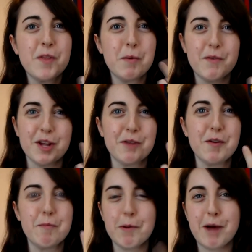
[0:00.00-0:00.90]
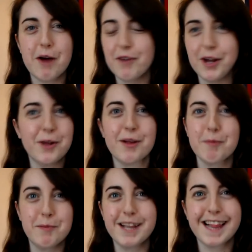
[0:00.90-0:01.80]
with it at the roof of my mouth. I know that's
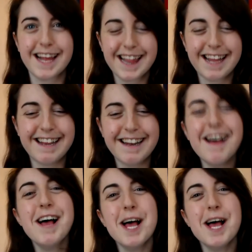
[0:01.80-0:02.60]
probably disgusting,